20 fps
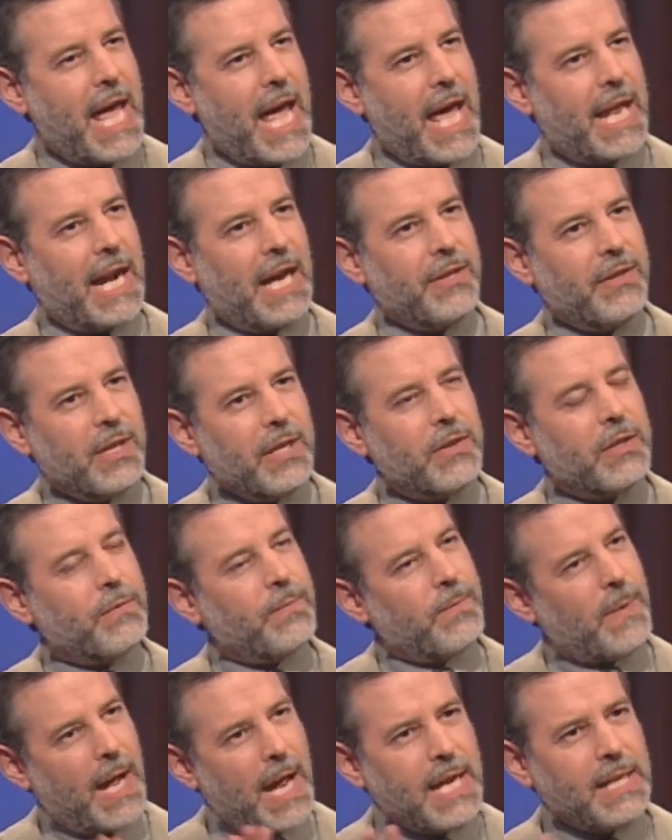And I think that
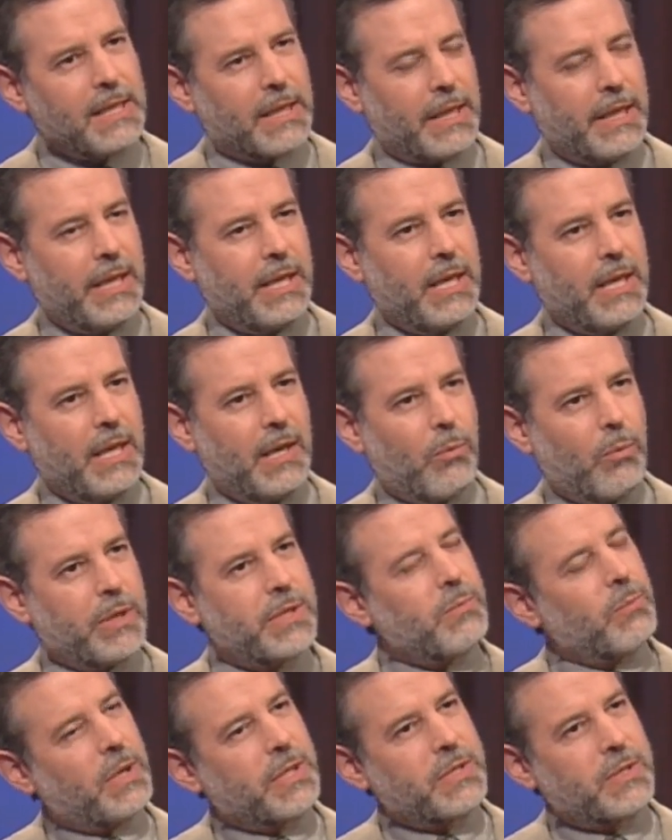finally,
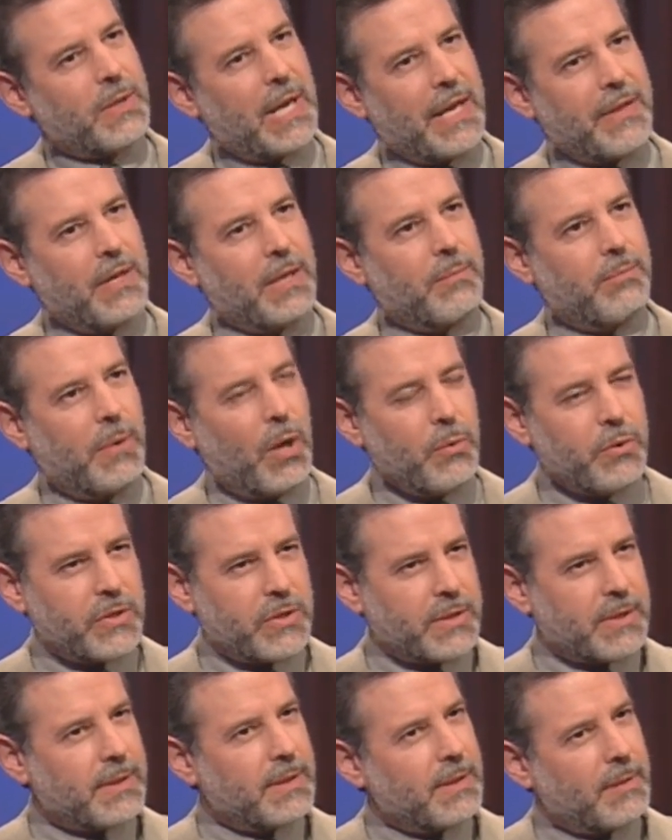what's, what's I think
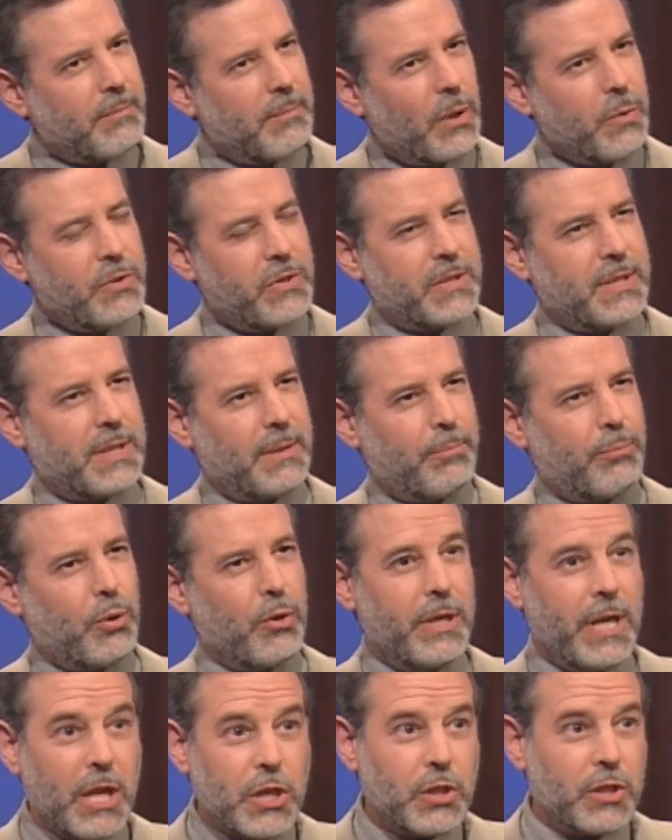most most
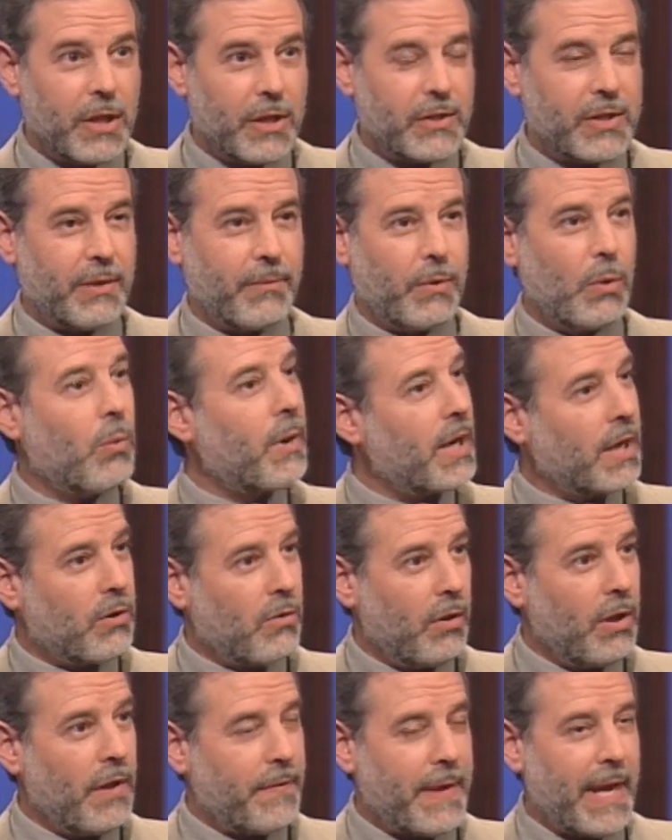pernicious, if you want to
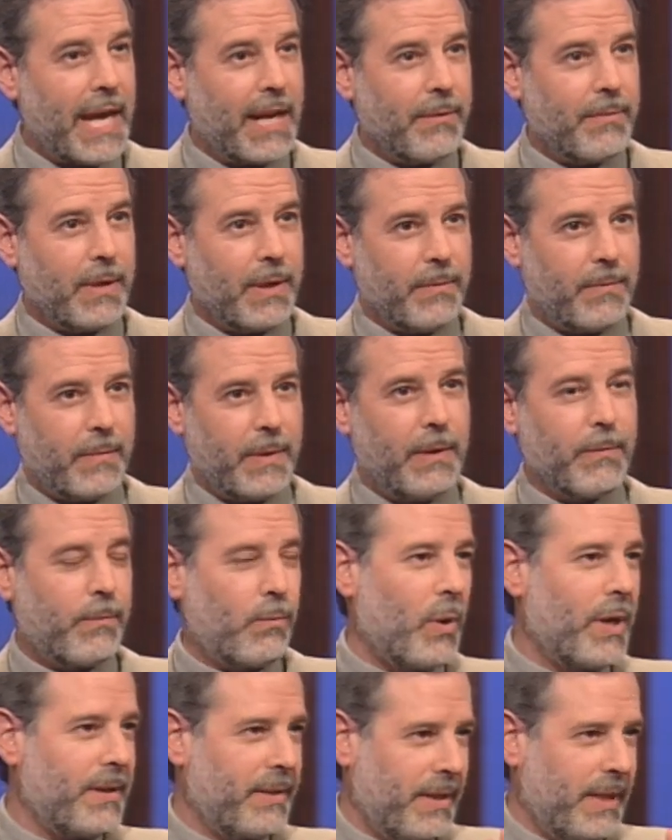call it that, if, if,
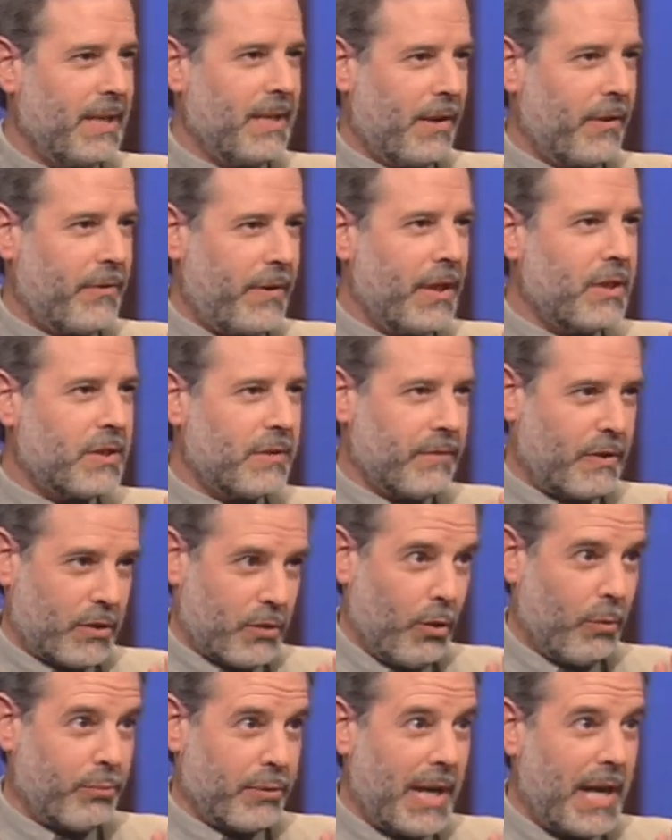if one thinks of
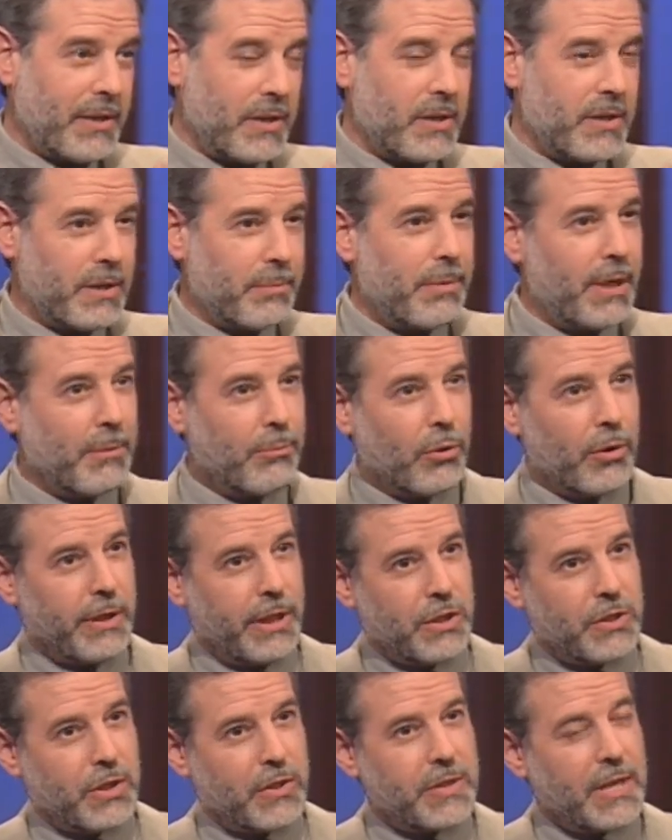this whole process as being
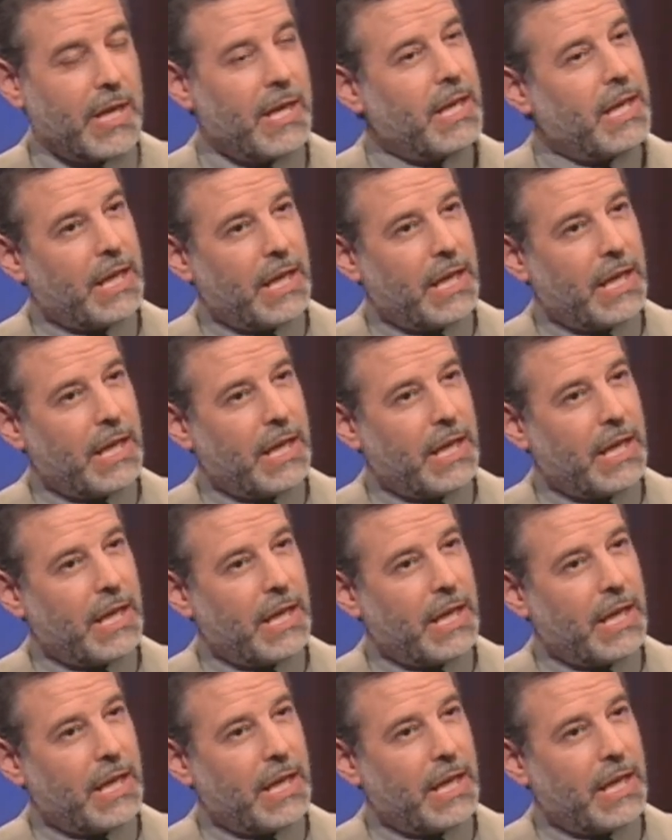pernicious,